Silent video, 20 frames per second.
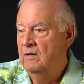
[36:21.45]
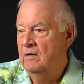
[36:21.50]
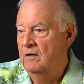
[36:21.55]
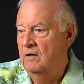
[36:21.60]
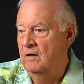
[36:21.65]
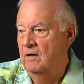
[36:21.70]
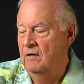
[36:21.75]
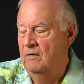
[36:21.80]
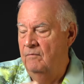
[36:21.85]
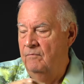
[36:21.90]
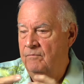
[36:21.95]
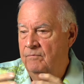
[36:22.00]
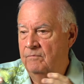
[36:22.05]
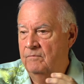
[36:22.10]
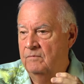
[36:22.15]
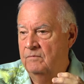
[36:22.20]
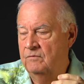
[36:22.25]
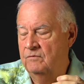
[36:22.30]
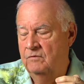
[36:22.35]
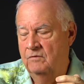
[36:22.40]
Uh,
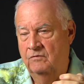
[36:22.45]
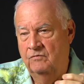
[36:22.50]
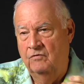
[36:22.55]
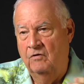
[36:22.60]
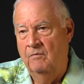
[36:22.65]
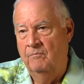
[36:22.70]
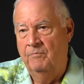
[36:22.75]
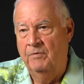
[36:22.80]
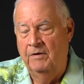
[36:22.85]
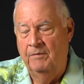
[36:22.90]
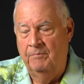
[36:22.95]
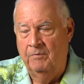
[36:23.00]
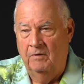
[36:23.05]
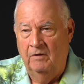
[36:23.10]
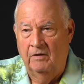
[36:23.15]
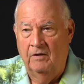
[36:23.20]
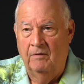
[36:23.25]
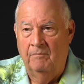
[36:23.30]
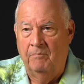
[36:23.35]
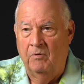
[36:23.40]
some people
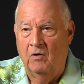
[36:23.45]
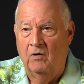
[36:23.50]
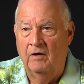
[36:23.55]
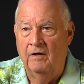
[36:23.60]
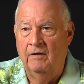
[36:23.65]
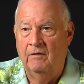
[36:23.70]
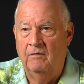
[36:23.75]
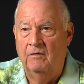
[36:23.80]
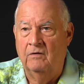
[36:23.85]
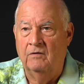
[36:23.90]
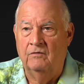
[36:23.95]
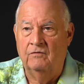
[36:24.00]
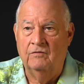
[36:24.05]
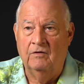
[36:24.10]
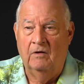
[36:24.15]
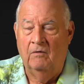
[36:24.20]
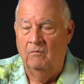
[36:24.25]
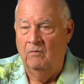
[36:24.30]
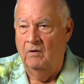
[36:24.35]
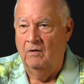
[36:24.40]
in the party could
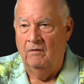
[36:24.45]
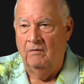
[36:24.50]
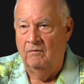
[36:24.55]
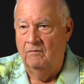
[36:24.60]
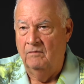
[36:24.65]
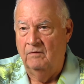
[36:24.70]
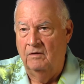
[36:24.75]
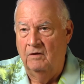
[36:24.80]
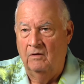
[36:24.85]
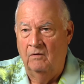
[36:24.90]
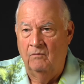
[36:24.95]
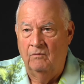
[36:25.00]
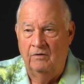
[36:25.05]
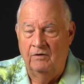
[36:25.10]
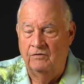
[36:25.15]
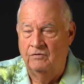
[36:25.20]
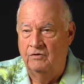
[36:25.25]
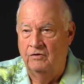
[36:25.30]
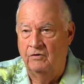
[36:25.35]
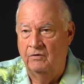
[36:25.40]
say, "Well, you know,
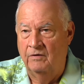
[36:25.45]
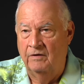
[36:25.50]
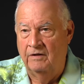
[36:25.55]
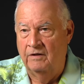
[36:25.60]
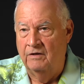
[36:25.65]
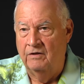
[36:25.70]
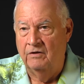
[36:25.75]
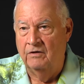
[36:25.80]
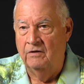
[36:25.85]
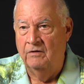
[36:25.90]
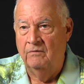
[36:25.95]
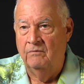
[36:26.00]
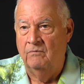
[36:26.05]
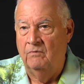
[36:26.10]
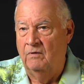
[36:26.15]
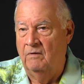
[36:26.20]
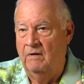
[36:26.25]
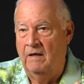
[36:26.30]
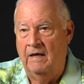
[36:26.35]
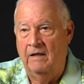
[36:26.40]
did you do any good?"
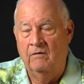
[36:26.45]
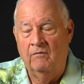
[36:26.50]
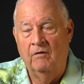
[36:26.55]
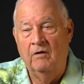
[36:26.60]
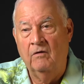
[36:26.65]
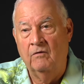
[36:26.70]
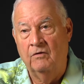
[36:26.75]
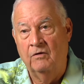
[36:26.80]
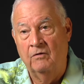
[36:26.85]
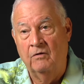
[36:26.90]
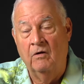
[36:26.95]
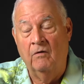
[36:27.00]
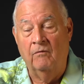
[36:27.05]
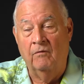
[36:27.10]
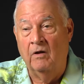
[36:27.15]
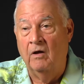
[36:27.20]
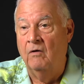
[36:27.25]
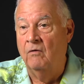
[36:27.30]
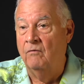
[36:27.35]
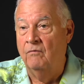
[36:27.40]
Well, I don't know. You don't
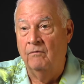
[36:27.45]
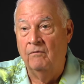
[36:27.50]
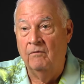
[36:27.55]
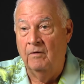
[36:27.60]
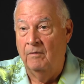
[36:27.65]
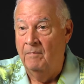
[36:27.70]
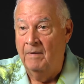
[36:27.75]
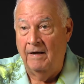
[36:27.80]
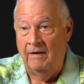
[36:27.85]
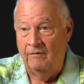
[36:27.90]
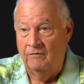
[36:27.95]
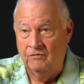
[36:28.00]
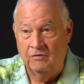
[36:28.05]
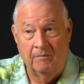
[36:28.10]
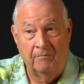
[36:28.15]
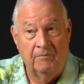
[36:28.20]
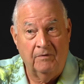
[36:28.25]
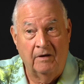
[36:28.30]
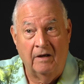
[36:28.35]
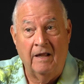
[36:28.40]
know about
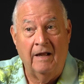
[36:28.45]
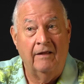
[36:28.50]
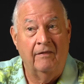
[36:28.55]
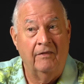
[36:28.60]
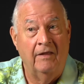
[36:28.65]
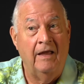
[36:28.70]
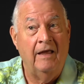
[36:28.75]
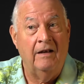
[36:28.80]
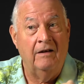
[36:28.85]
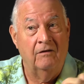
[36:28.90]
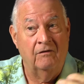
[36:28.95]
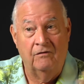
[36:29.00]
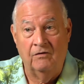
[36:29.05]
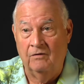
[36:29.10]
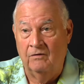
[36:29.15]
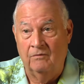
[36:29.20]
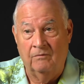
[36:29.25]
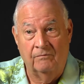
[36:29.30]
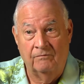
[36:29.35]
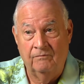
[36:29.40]
something like that
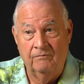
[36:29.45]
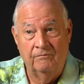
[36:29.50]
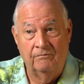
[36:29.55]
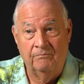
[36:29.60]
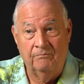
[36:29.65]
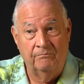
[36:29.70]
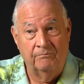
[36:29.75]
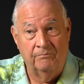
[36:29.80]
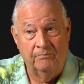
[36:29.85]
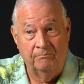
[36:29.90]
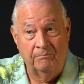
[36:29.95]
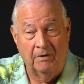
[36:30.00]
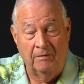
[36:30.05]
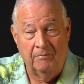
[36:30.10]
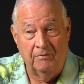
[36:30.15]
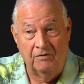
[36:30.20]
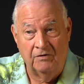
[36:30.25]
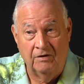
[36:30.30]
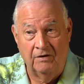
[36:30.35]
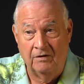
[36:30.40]
until
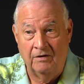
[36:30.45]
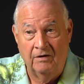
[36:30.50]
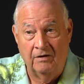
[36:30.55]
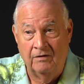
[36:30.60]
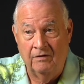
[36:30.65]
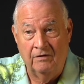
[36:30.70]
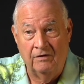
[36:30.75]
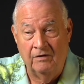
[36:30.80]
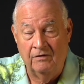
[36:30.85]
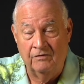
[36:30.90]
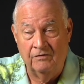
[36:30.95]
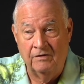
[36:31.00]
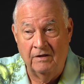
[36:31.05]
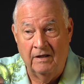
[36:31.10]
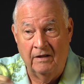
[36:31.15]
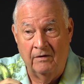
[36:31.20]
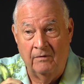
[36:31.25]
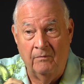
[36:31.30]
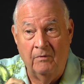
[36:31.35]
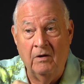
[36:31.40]
probably ten years
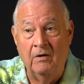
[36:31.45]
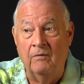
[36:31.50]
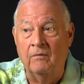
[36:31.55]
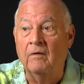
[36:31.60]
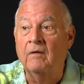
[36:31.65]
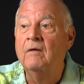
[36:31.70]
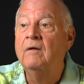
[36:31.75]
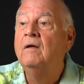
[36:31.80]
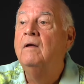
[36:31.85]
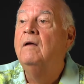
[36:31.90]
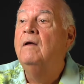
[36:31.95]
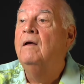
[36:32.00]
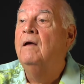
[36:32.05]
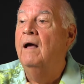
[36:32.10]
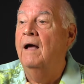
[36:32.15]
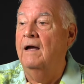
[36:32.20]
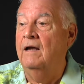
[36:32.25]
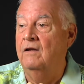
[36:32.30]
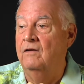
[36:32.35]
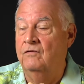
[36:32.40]
down the road.
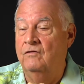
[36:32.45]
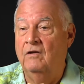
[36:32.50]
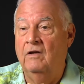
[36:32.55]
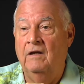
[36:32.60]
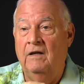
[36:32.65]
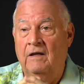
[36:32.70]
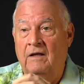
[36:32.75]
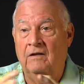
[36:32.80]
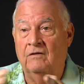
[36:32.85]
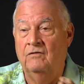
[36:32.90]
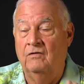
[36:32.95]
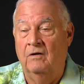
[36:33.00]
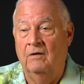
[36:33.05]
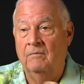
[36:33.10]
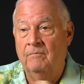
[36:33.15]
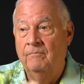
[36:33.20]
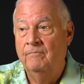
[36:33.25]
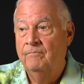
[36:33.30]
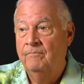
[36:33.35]
I can say it's a